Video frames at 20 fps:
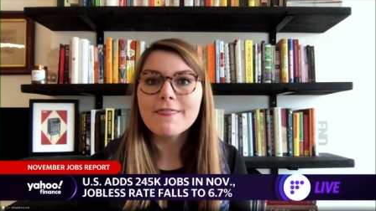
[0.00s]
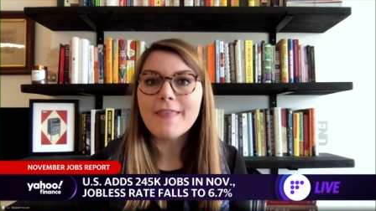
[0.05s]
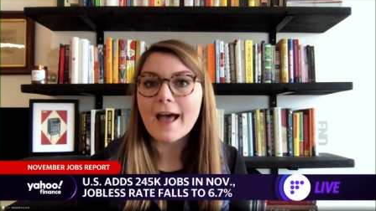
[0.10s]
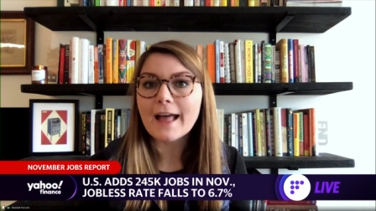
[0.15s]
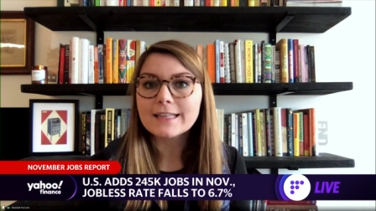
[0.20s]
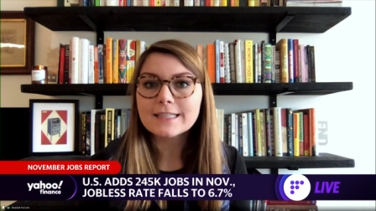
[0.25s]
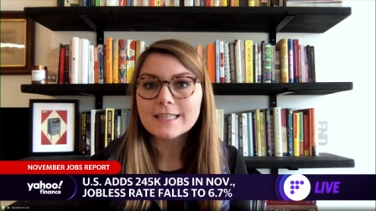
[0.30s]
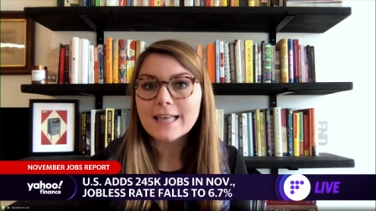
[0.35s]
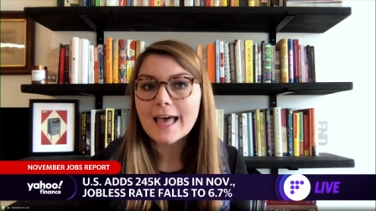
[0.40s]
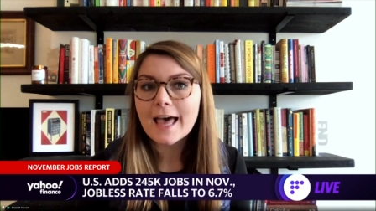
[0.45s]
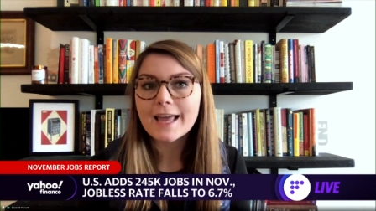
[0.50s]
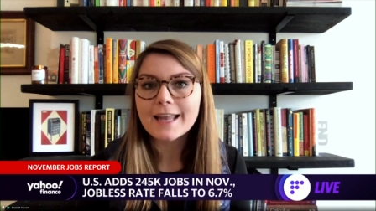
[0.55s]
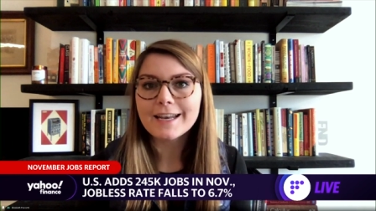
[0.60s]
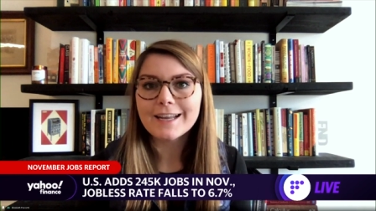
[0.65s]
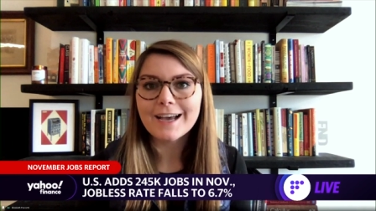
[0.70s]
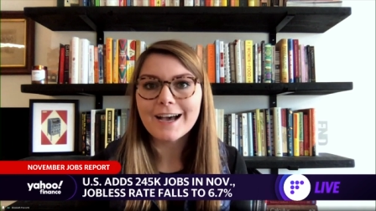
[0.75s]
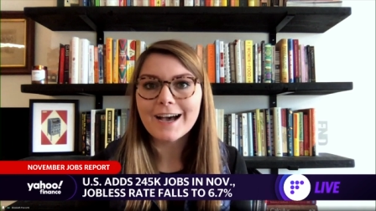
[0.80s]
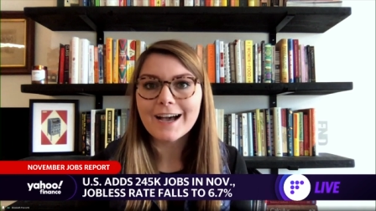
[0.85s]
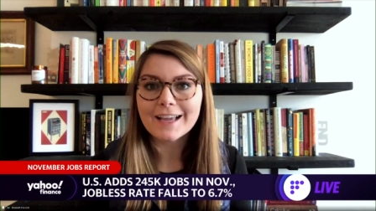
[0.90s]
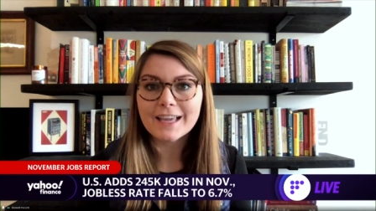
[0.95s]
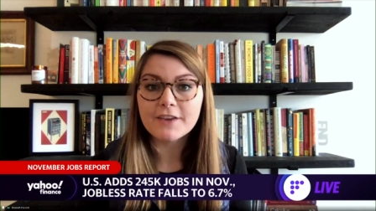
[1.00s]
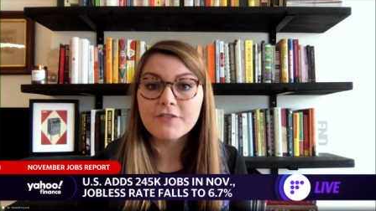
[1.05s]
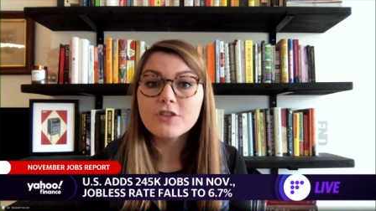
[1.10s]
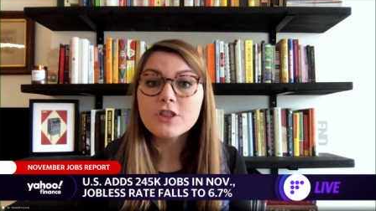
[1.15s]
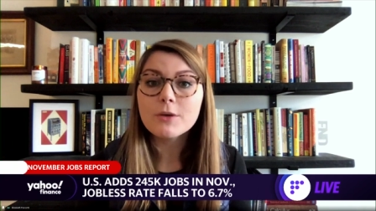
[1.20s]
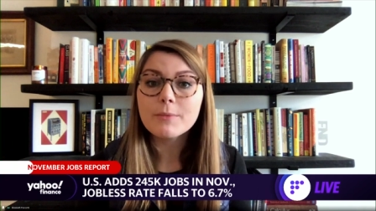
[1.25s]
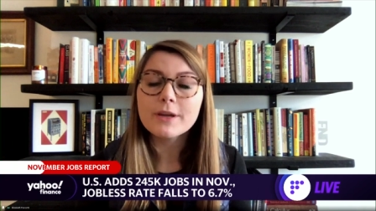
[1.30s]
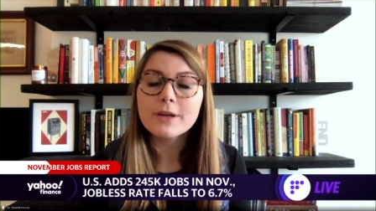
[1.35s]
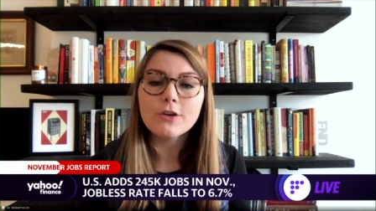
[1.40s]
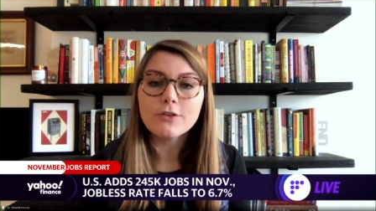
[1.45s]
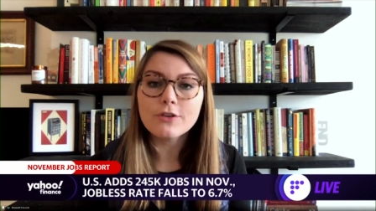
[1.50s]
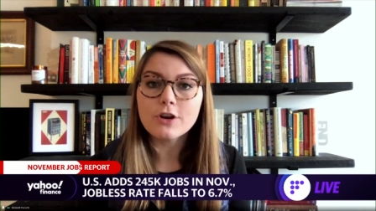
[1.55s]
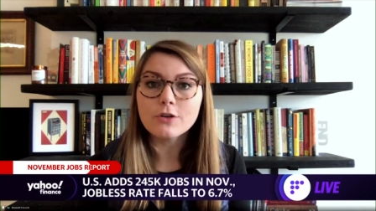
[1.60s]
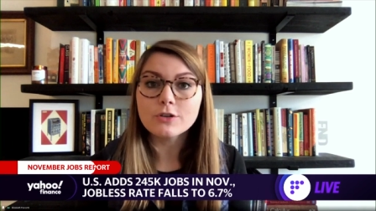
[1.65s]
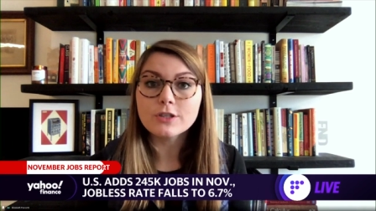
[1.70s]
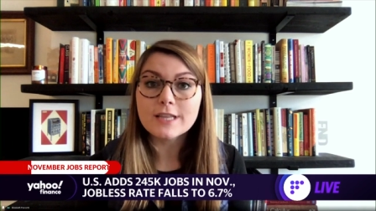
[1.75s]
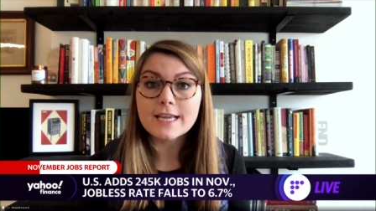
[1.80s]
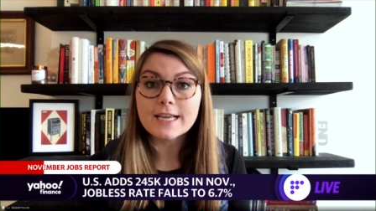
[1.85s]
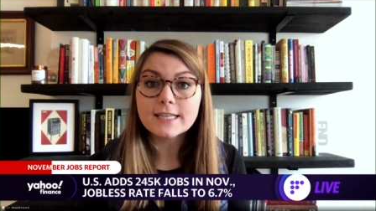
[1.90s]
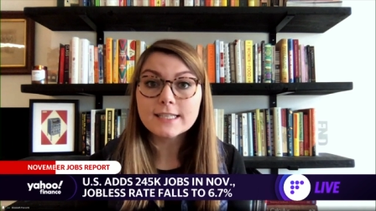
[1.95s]
That said, uh, given that we don't
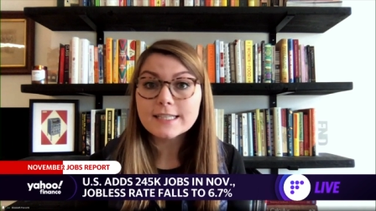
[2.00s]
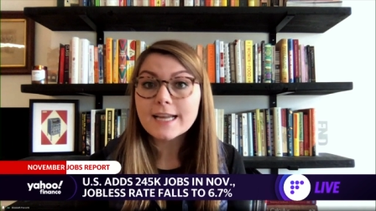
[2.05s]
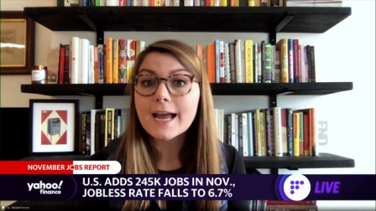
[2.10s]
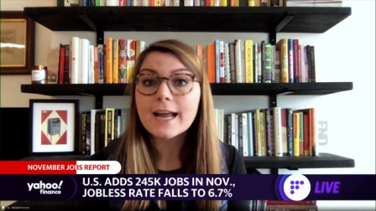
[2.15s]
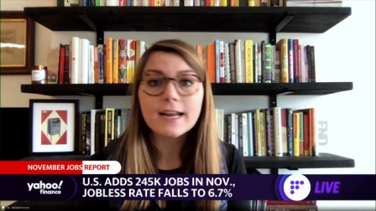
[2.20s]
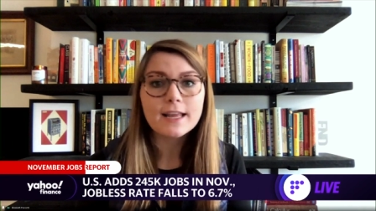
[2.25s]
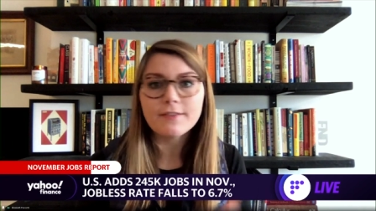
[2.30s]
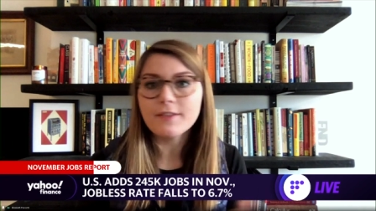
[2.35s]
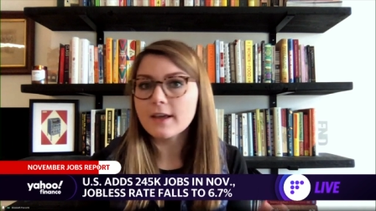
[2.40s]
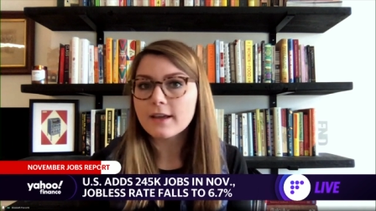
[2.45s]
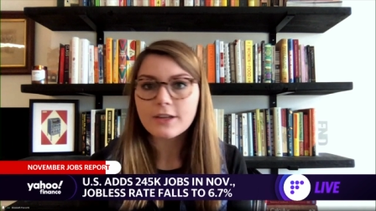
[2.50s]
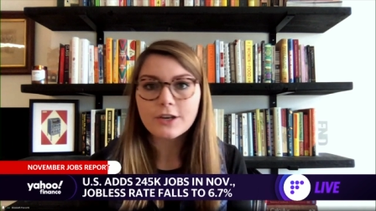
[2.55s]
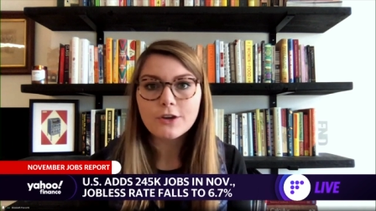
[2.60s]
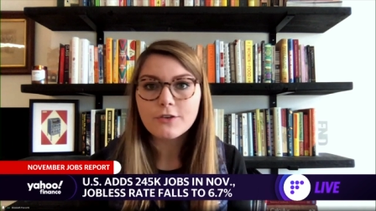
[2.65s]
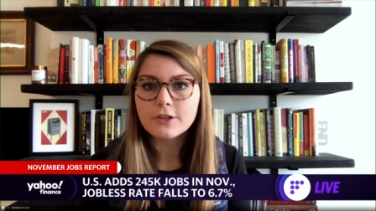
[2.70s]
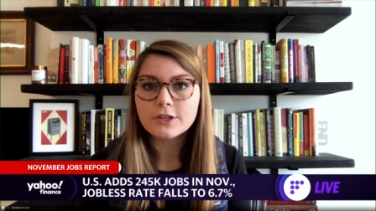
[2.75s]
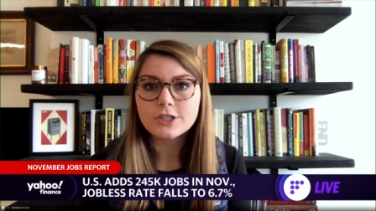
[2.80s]
know the extent and that, you know,